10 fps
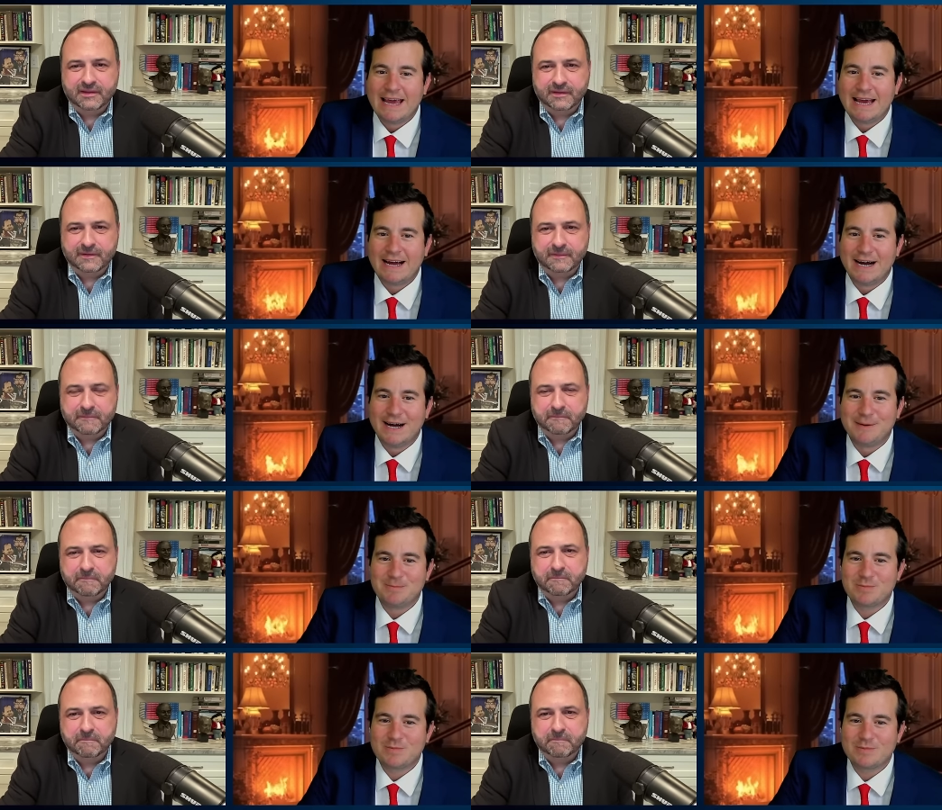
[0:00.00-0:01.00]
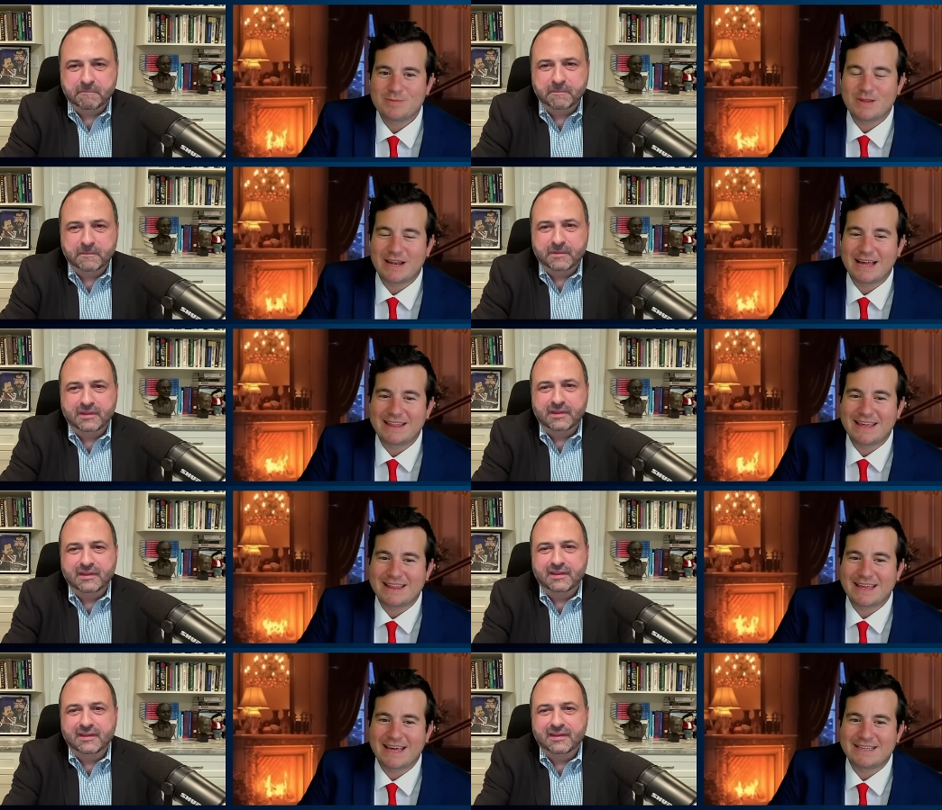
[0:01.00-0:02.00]
Speaker 1: um, that I think
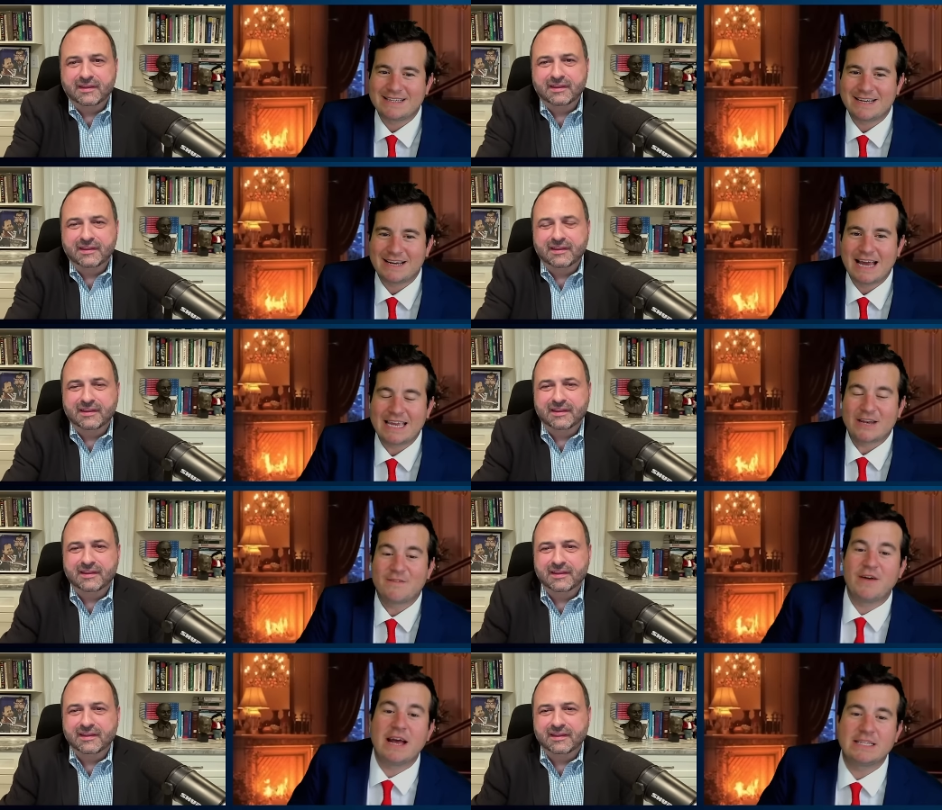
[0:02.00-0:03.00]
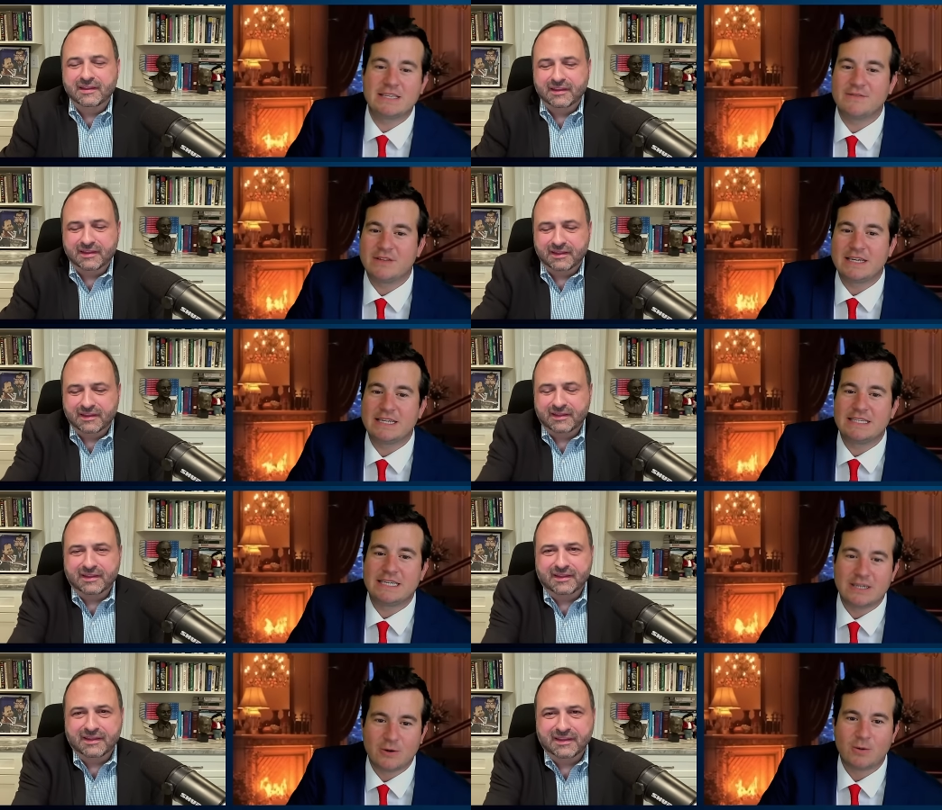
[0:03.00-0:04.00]
that uh, I can effectively
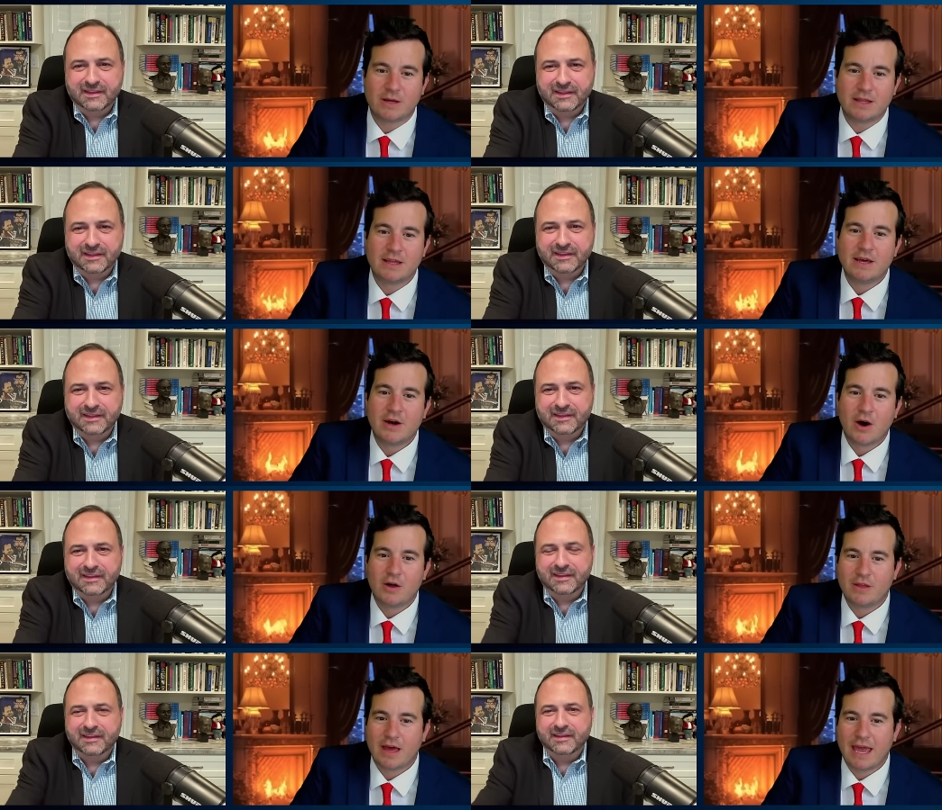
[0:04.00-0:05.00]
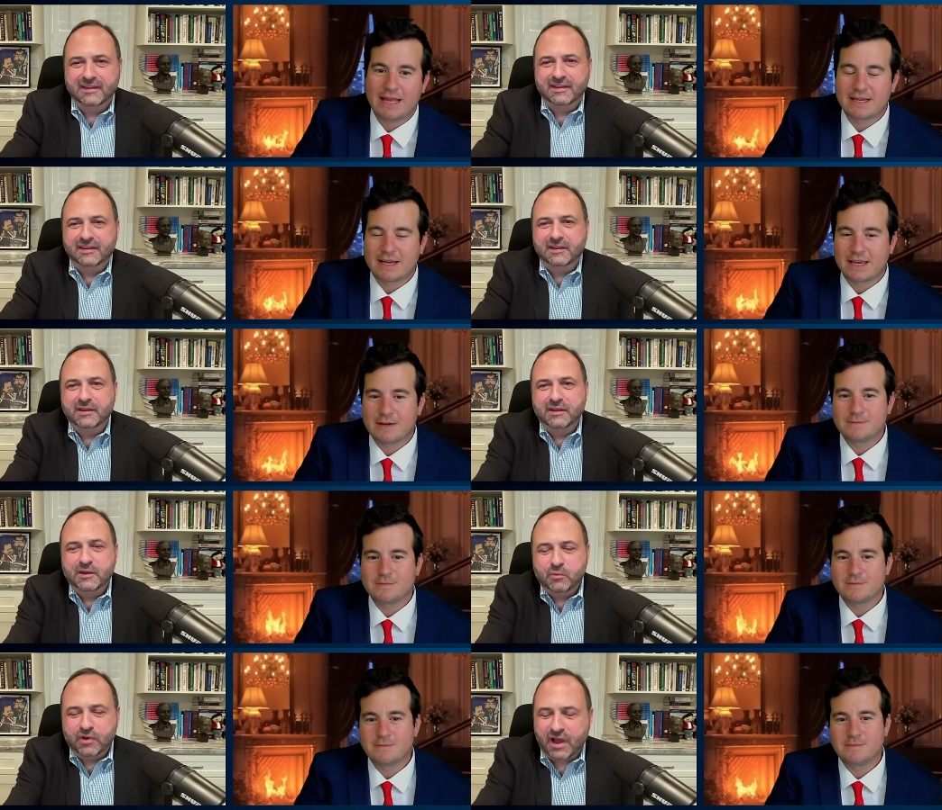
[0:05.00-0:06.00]
deal with the hate that I get.
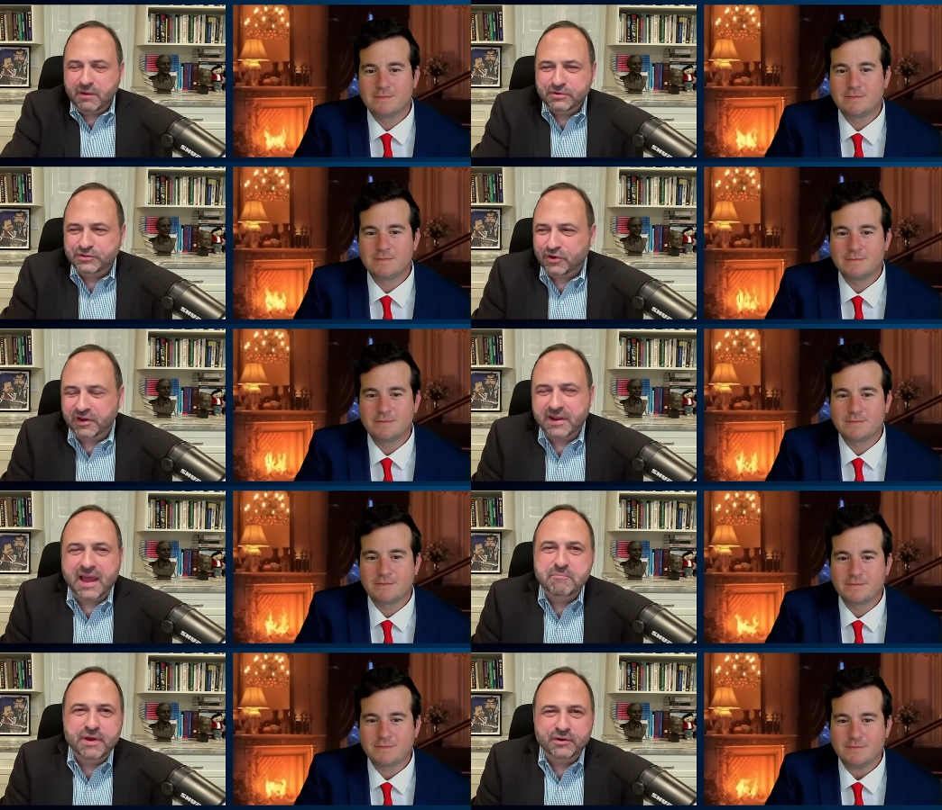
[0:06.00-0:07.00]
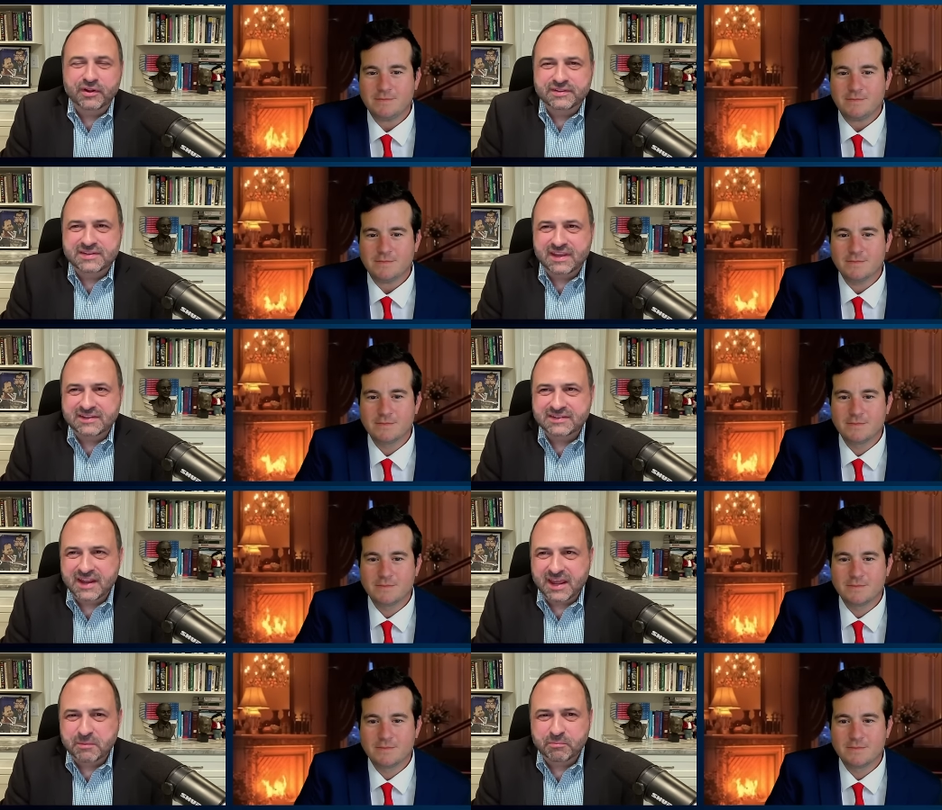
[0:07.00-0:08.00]
Speaker 2: Well, I was talking. I better not say his
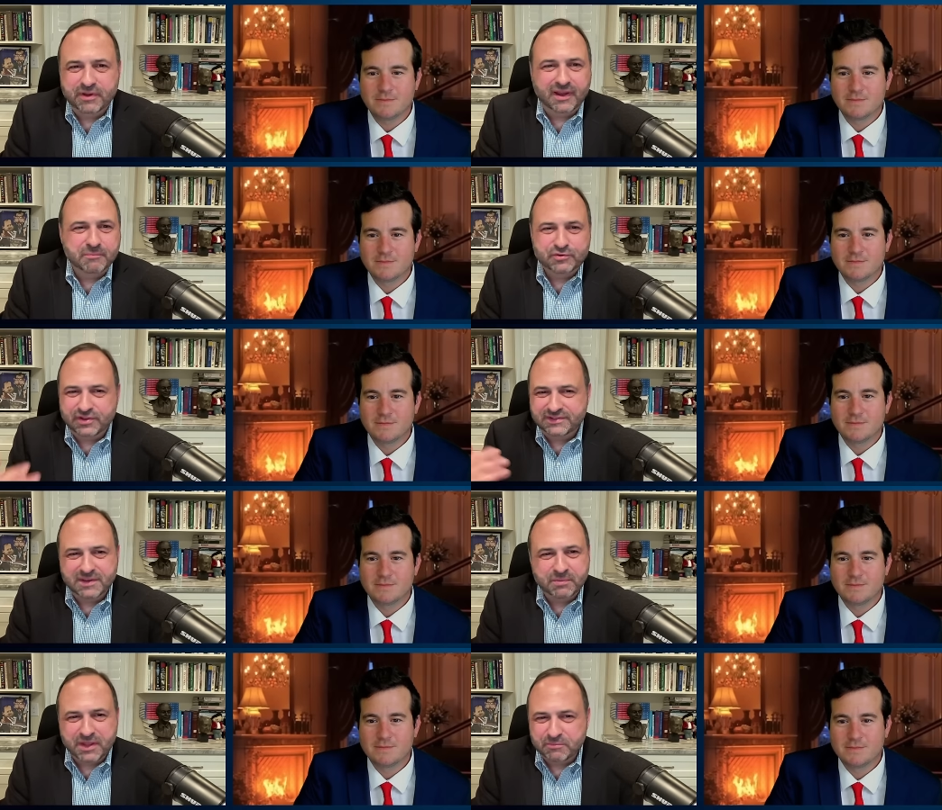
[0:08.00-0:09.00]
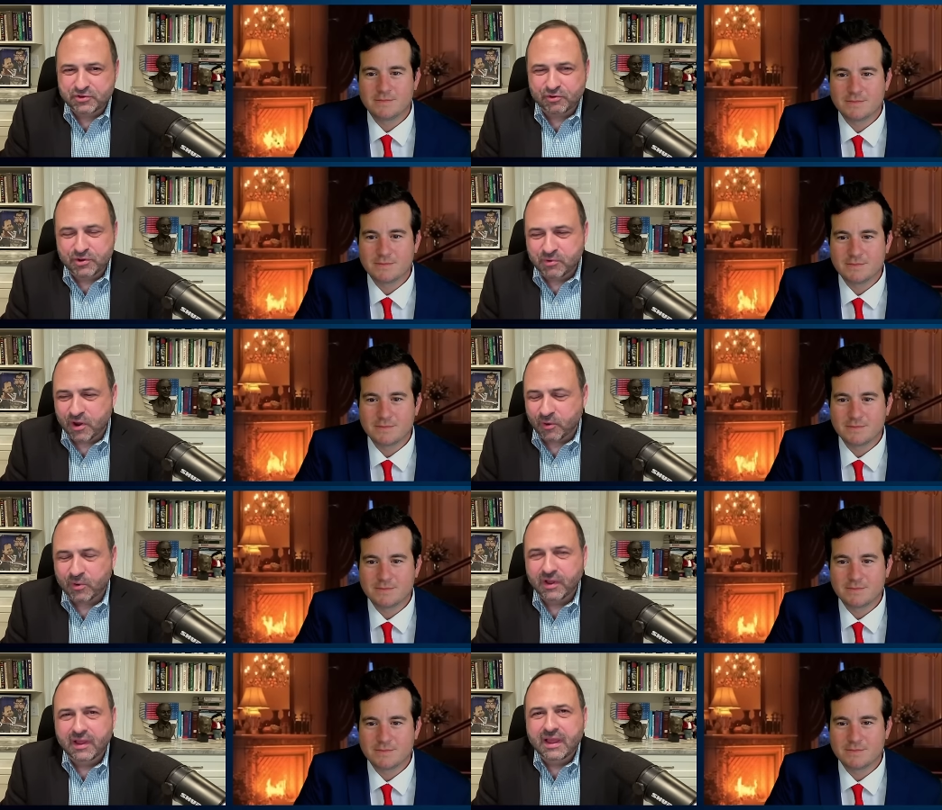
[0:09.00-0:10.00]
name, but I'm it's somebody I'm sure you know.
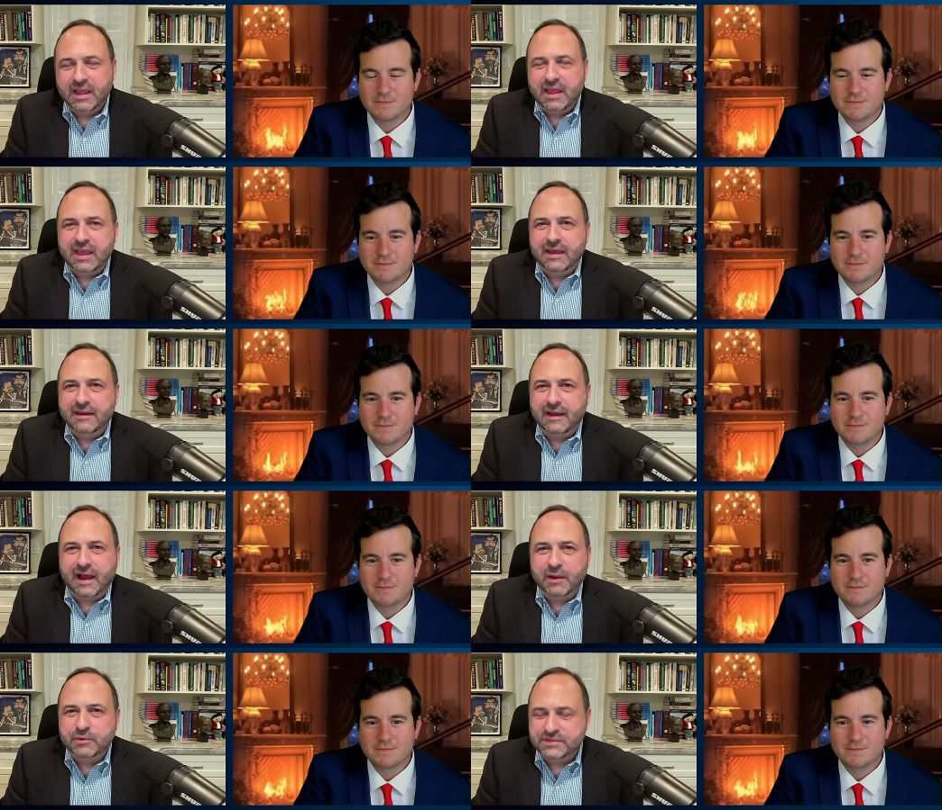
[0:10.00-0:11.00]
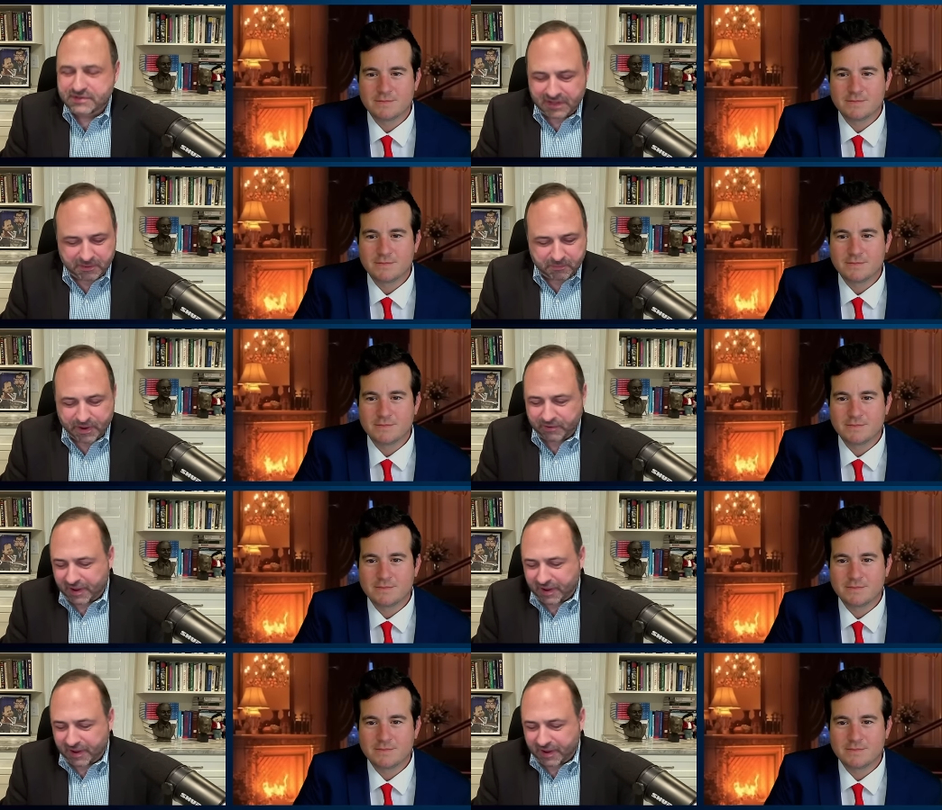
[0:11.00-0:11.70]
And I was telling him about